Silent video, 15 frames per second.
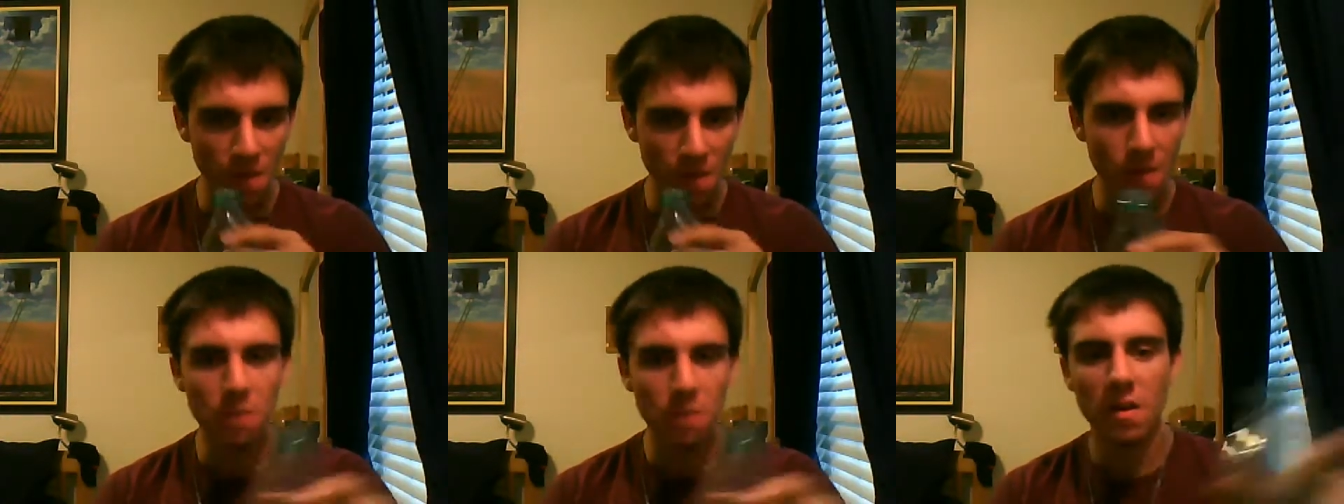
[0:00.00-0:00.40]

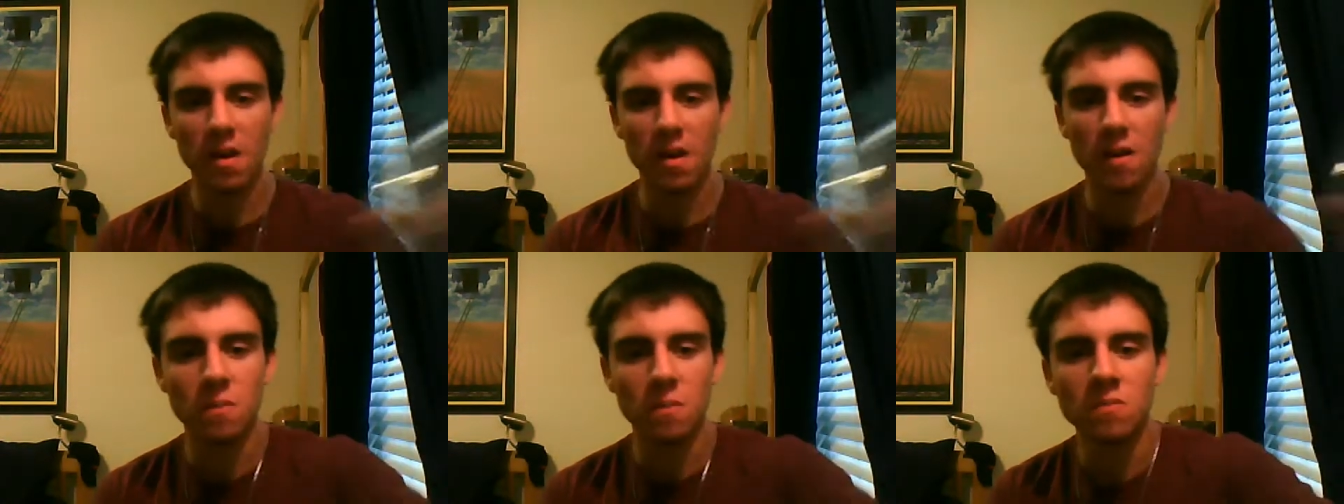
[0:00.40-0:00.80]

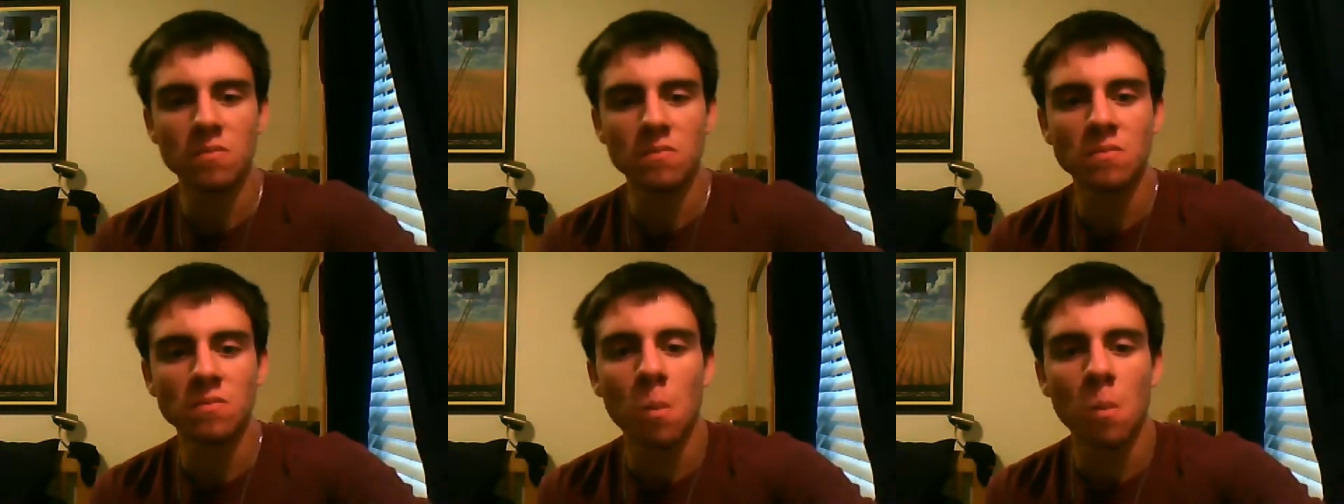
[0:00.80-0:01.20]
But
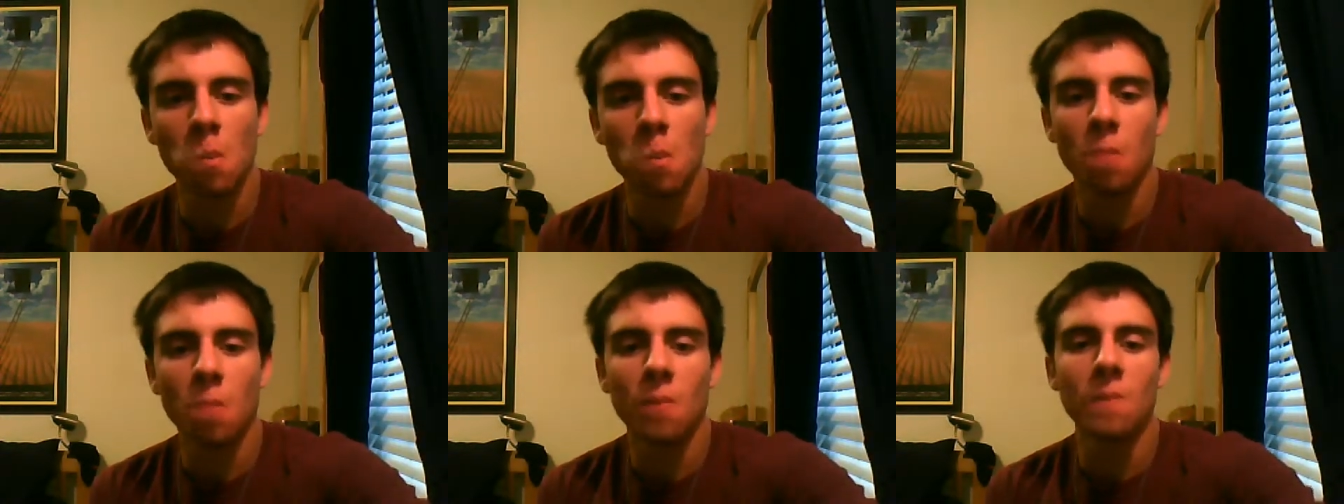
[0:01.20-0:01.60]

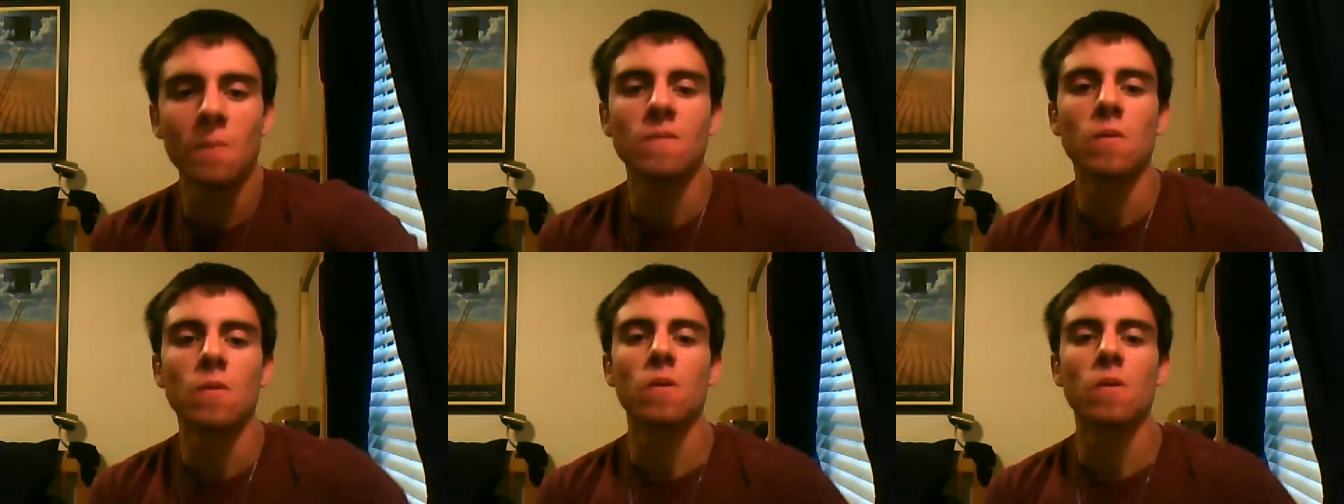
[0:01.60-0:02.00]

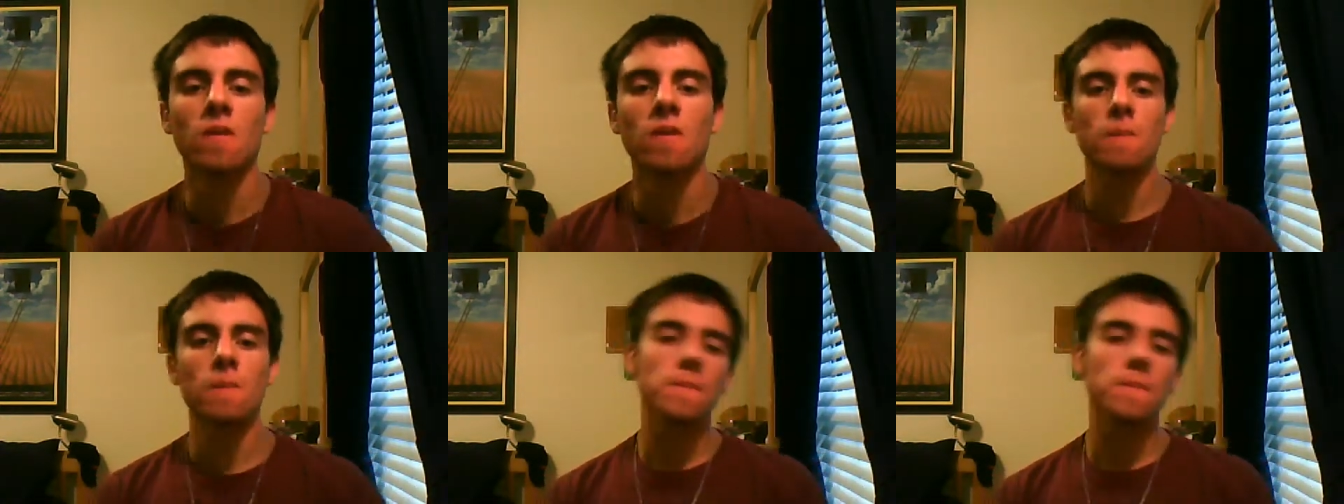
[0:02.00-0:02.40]
one of the
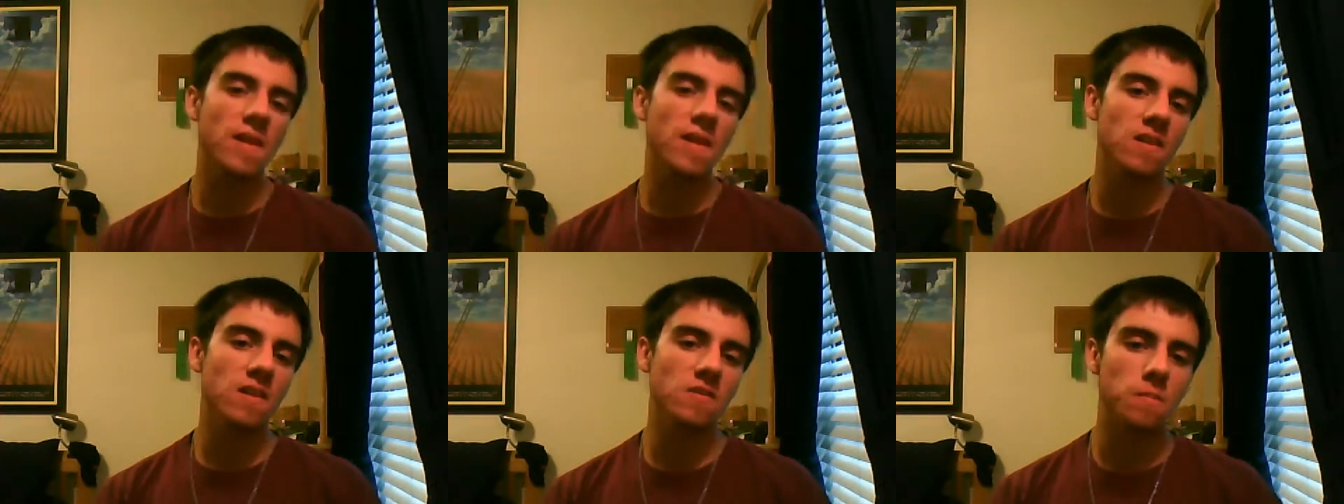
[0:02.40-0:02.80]

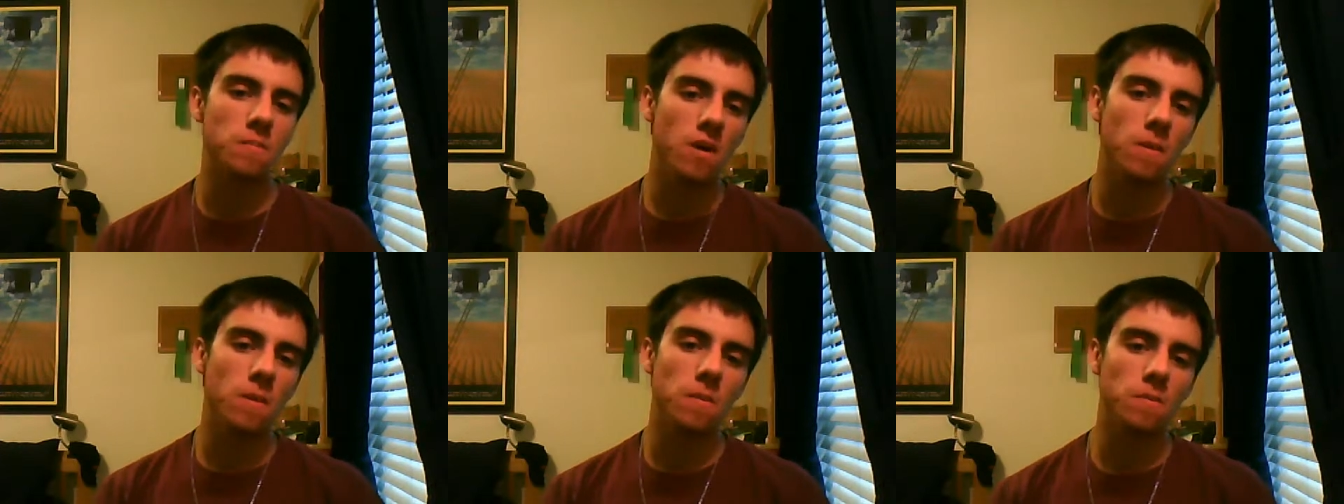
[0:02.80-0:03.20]
biggest
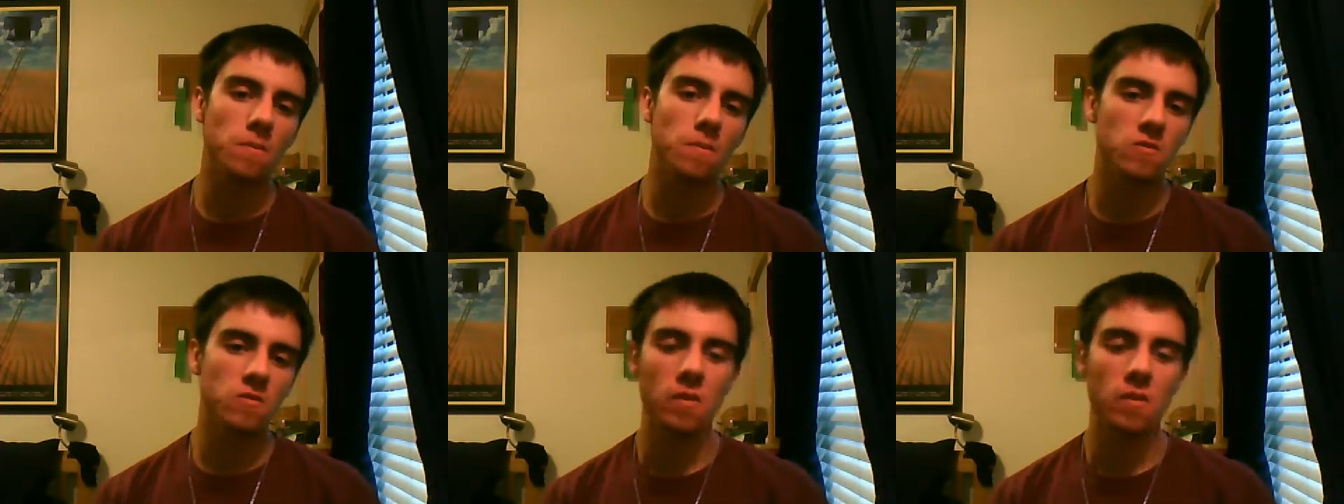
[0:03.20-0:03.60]

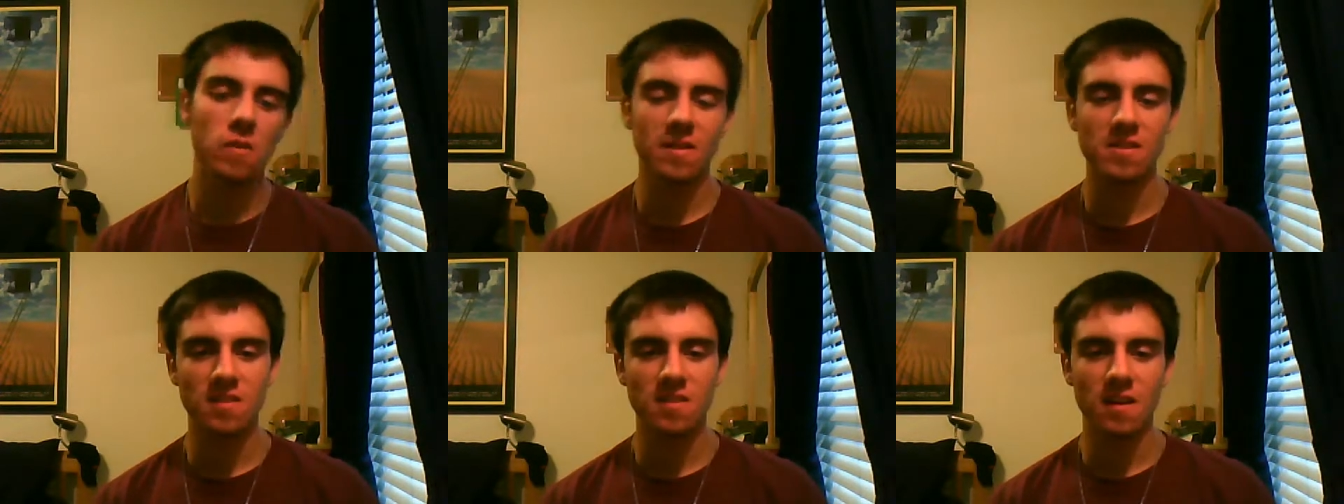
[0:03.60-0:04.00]
problems
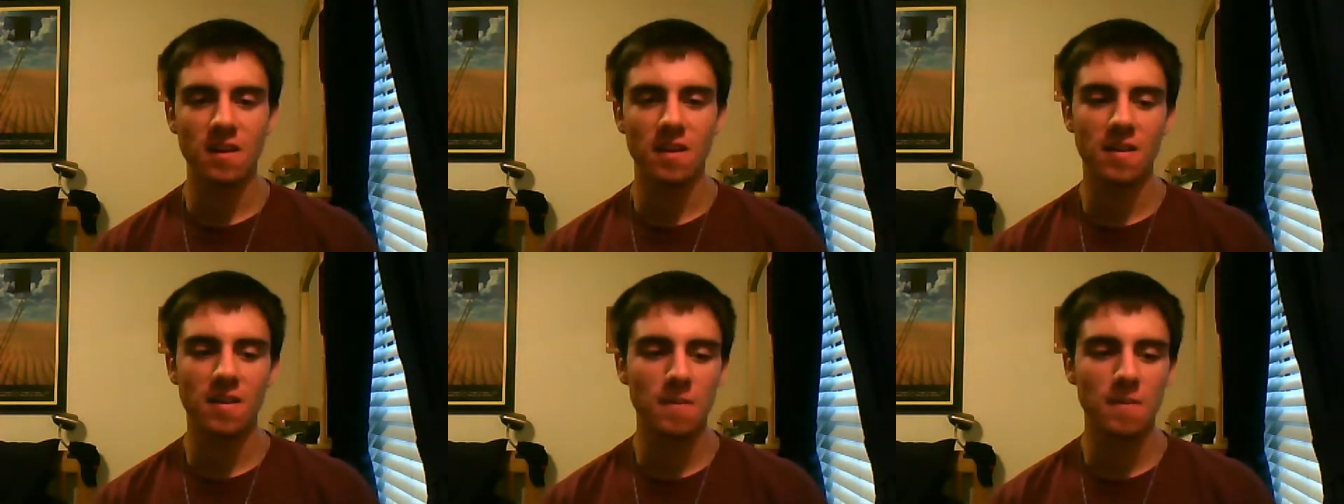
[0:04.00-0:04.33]
was I